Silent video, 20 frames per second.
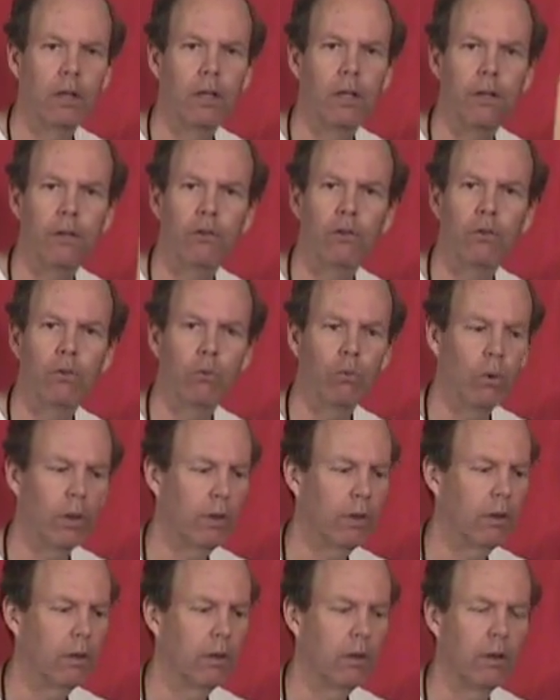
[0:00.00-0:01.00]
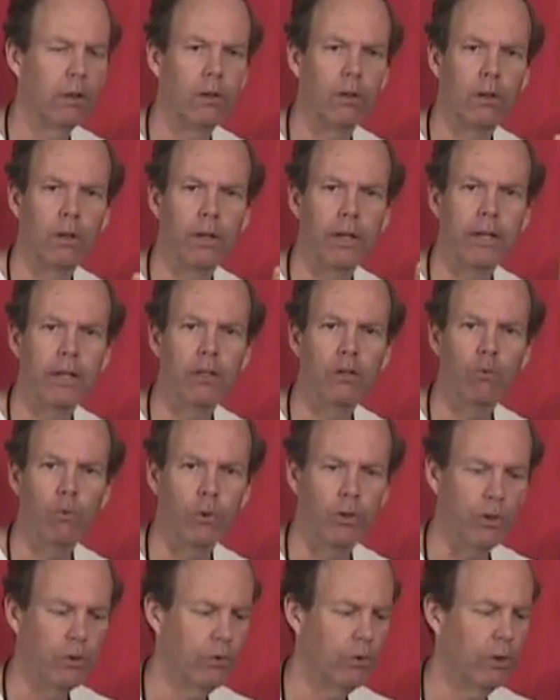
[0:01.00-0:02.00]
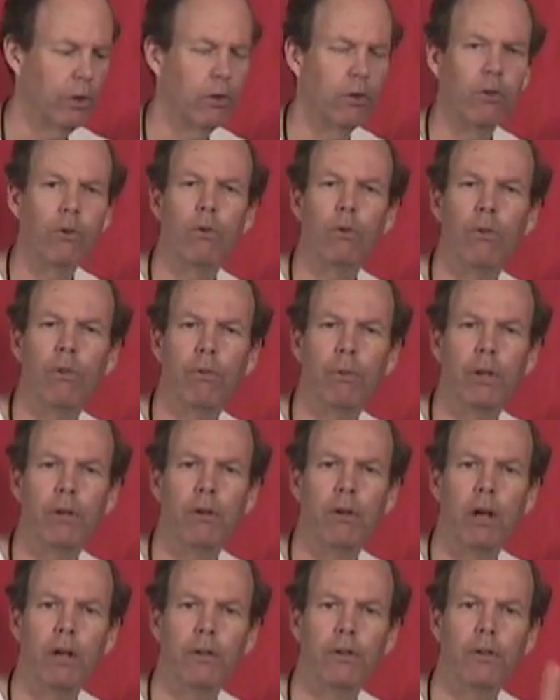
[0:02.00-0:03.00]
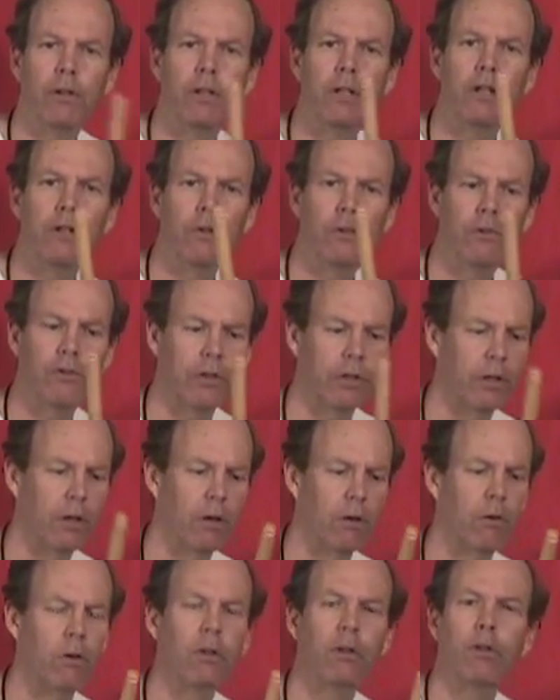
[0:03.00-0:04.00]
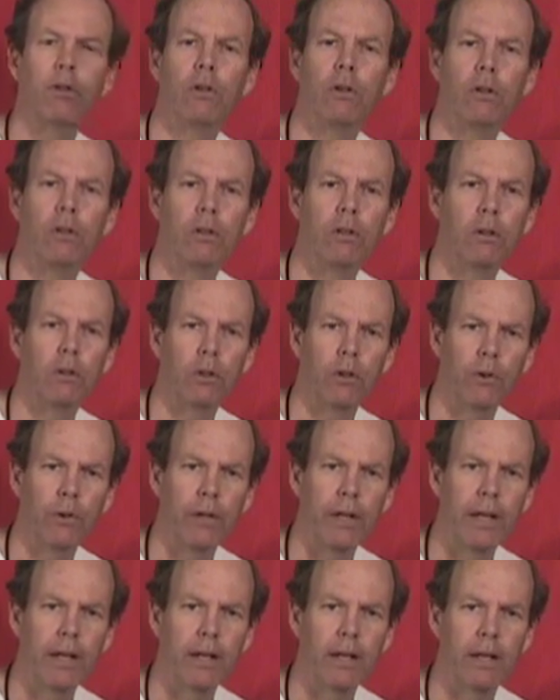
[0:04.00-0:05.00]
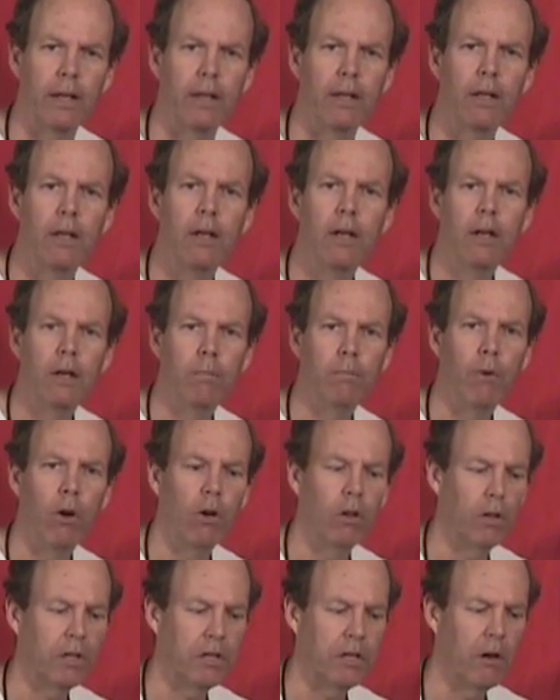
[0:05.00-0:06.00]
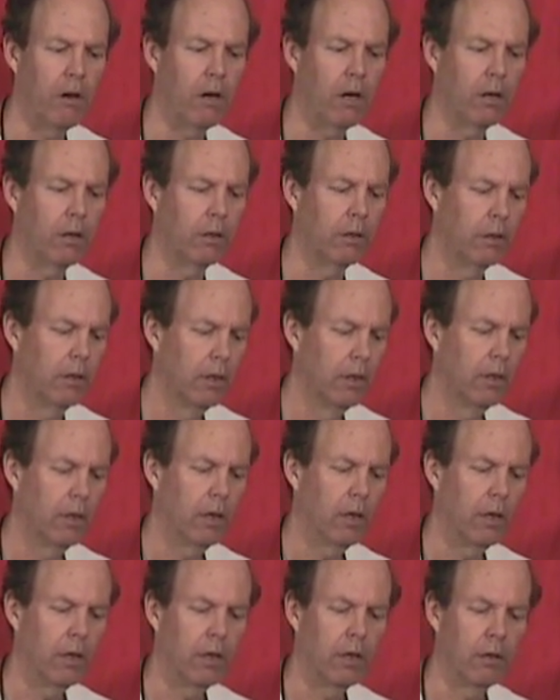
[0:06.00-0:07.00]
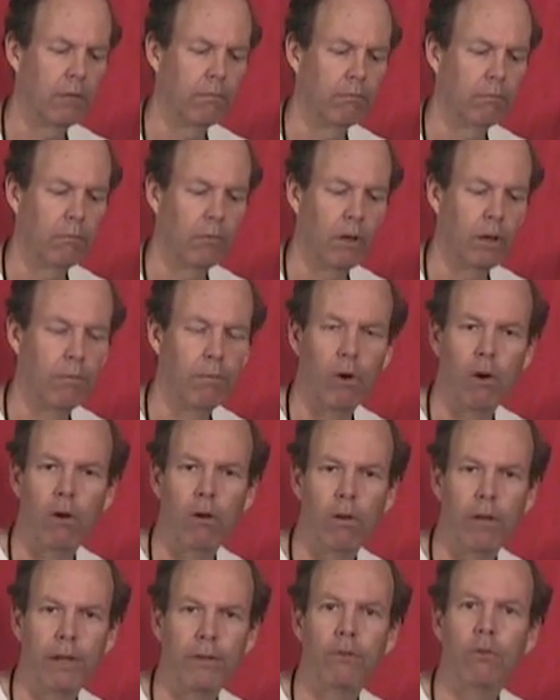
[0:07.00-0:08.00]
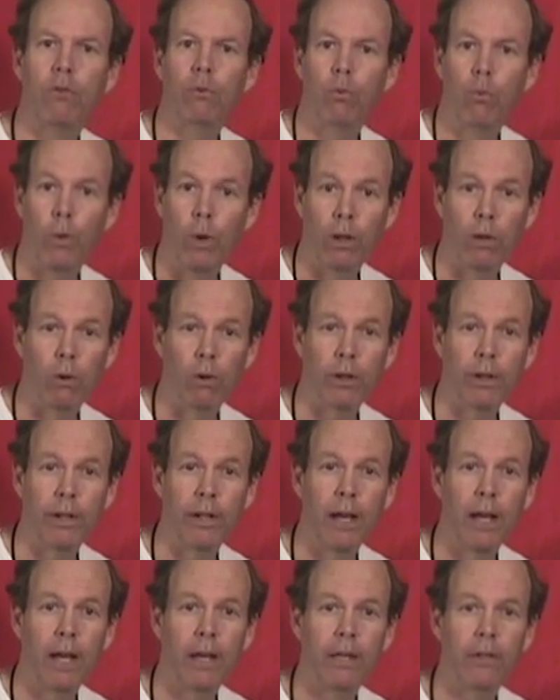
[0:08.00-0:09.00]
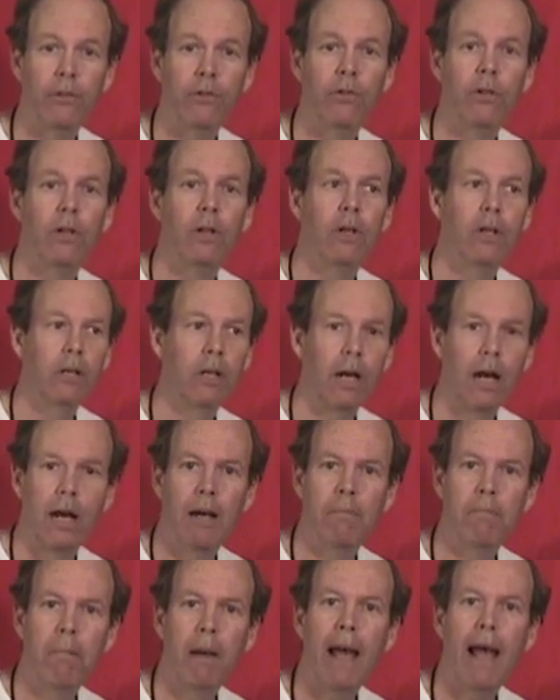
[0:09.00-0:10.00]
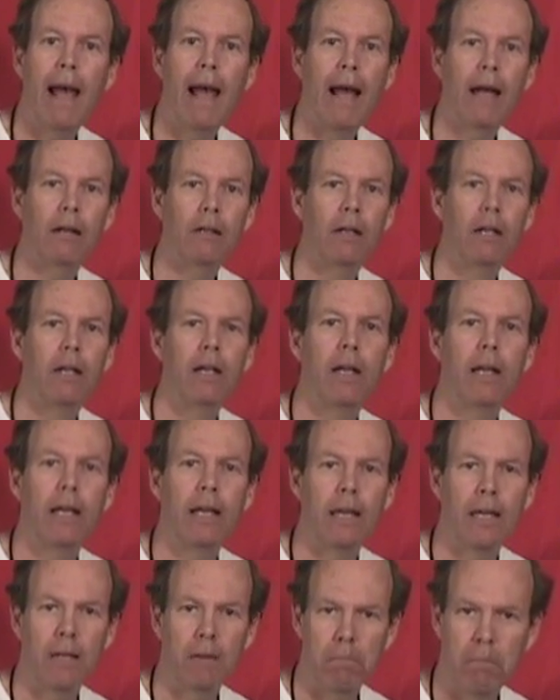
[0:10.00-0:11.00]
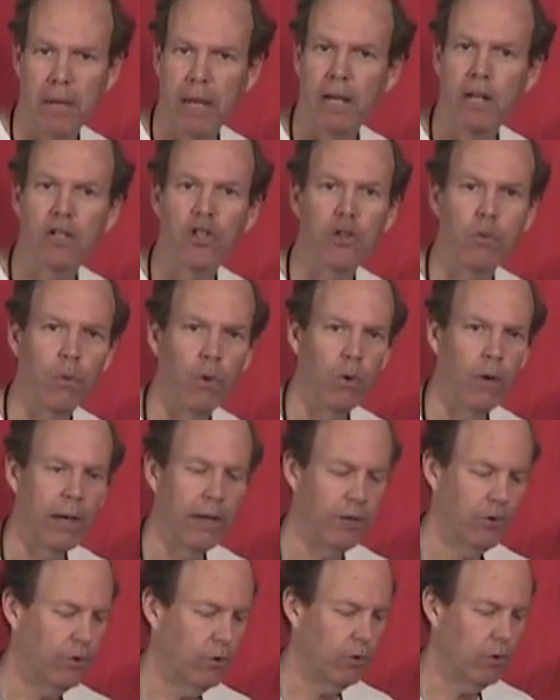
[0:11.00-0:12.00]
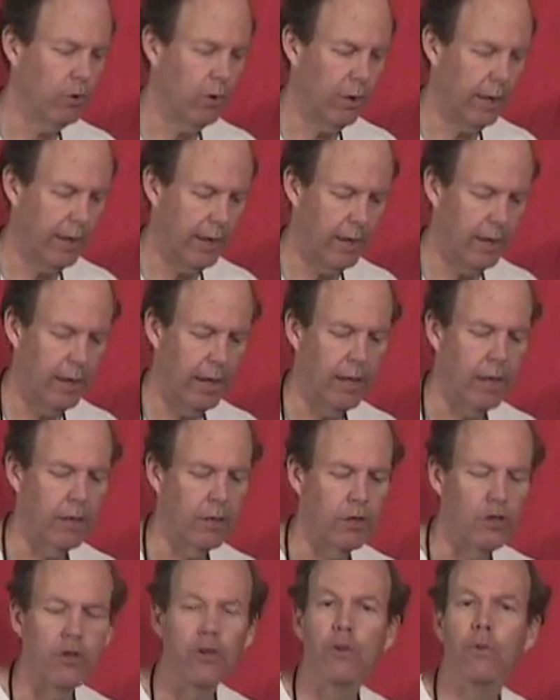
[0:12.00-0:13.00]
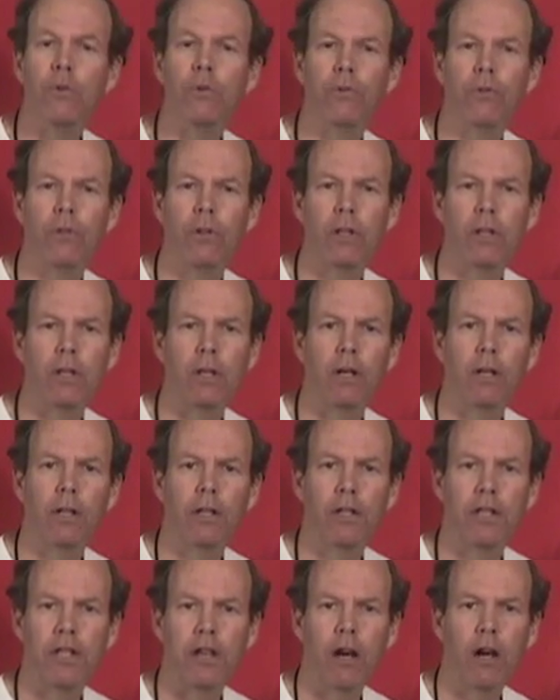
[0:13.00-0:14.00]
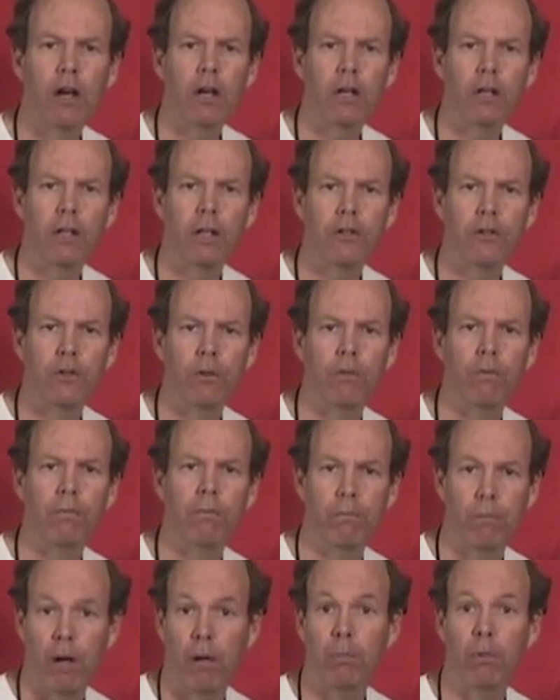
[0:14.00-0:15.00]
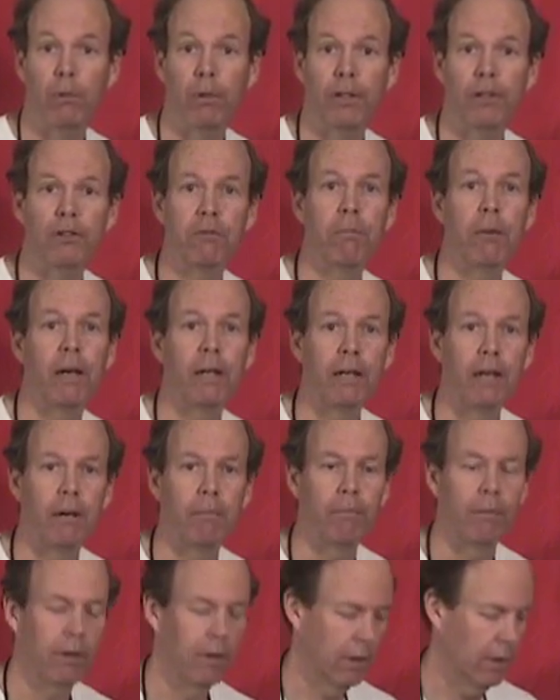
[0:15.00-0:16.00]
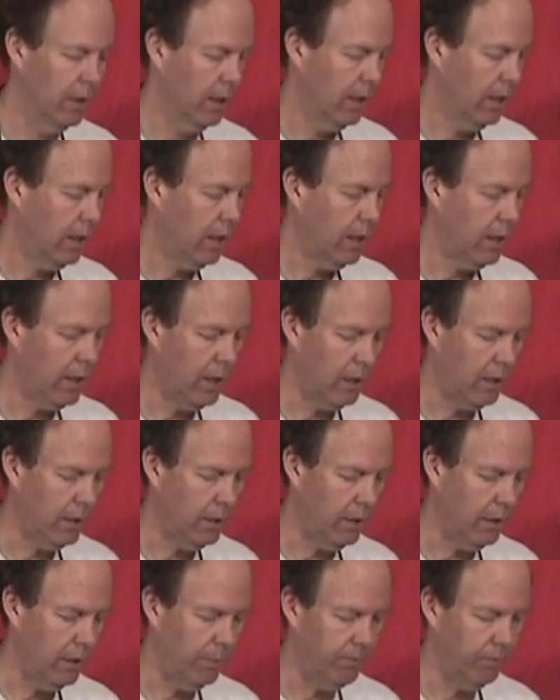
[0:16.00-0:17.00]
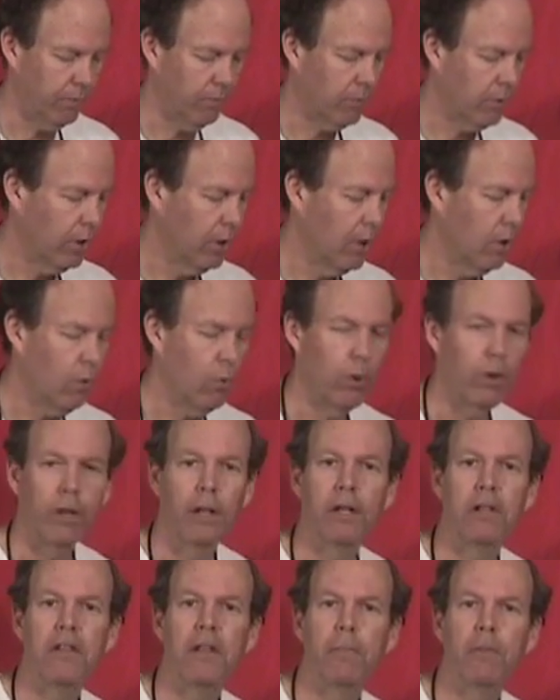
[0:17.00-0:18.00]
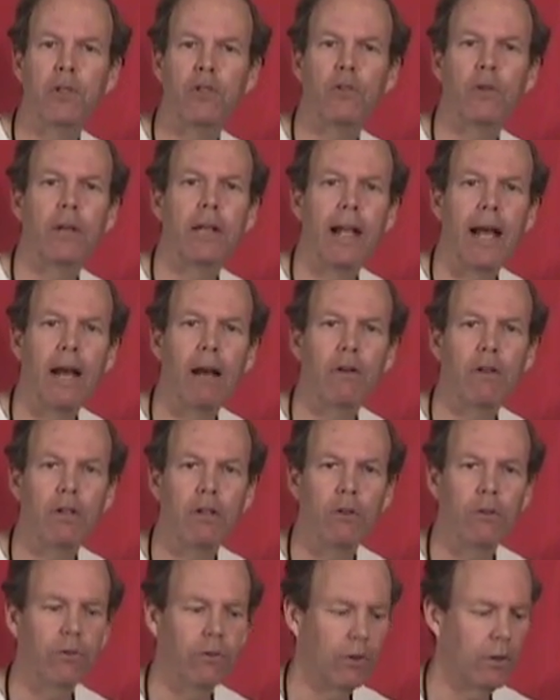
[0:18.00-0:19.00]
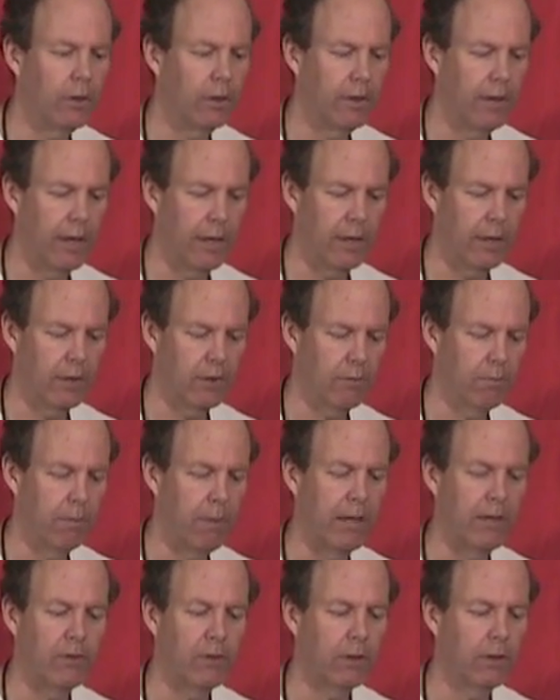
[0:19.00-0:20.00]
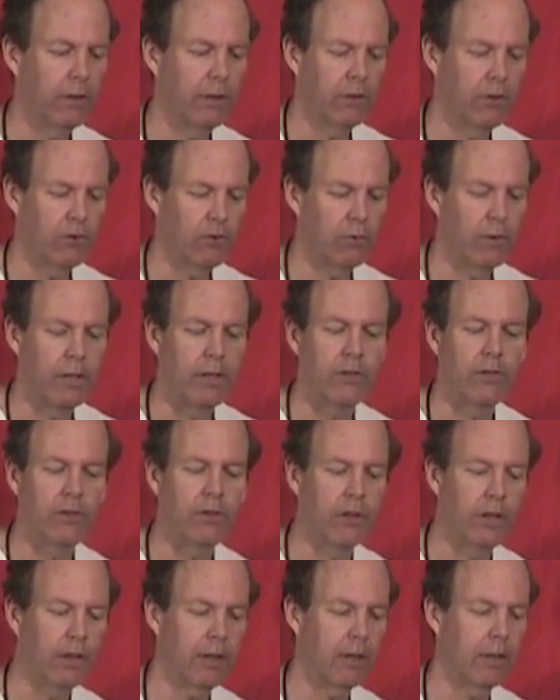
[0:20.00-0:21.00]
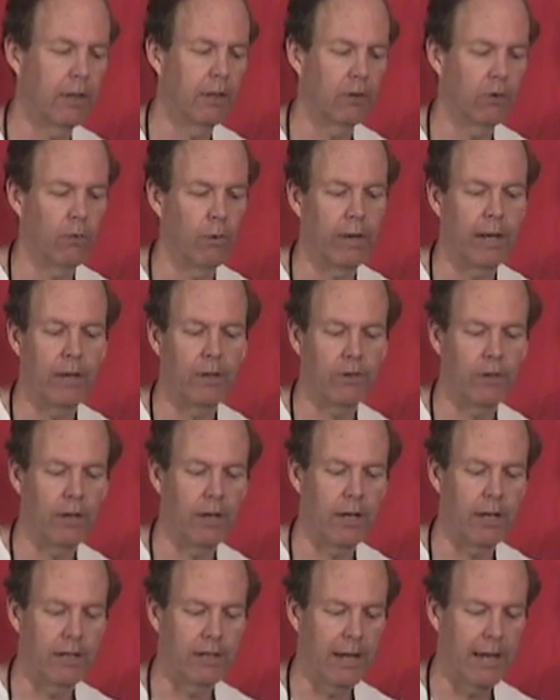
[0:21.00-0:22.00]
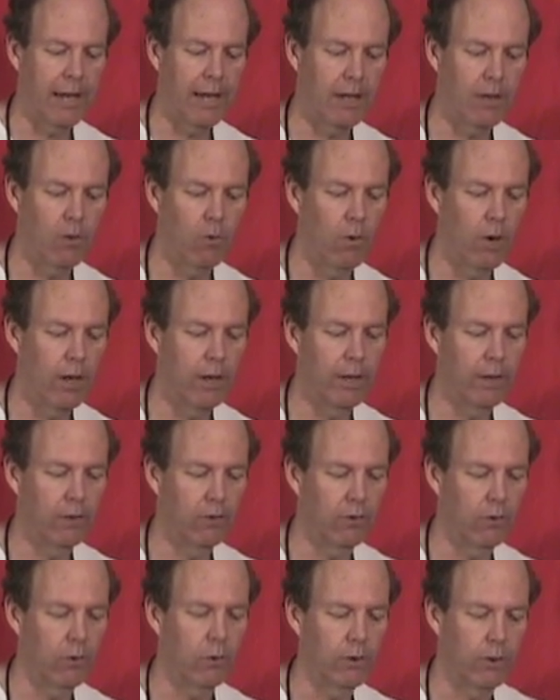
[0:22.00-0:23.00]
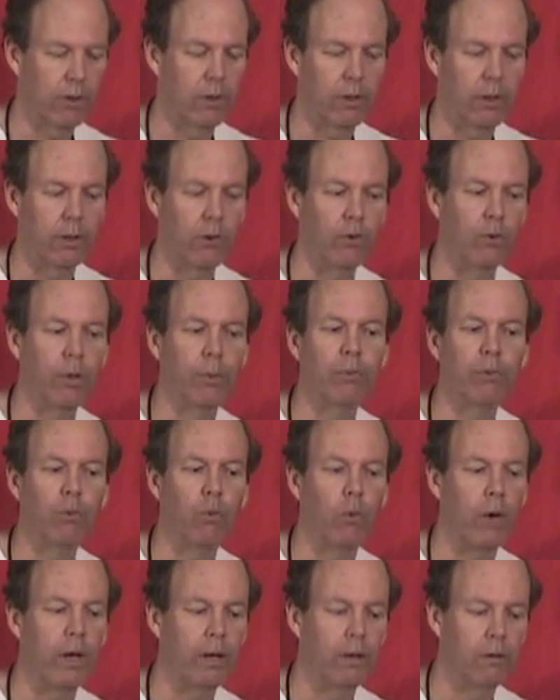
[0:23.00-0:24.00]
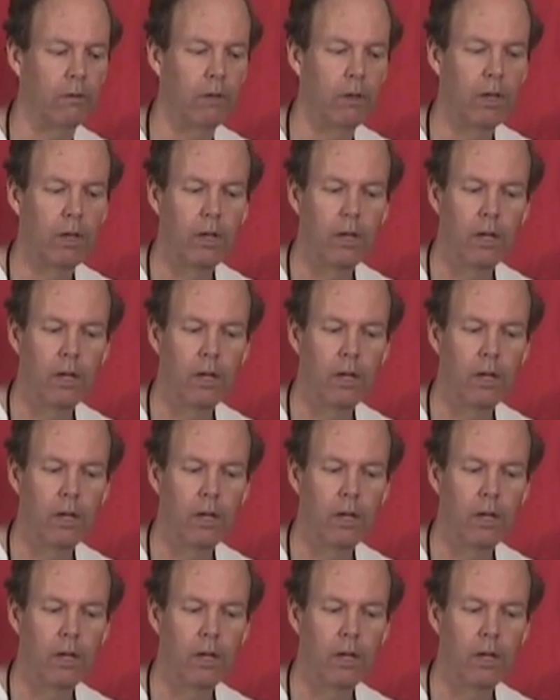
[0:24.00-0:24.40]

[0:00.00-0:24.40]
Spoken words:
this is what the ladies were using 200 and 300 years ago to create a ball of yarn. A ball that's well organized, compact, and manageable as you go ahead and use the yarn that you probably spun up. And we're going to demonstrate how to use it today. It's basically a straight stick. This one has a nice handle on it, so it grips well.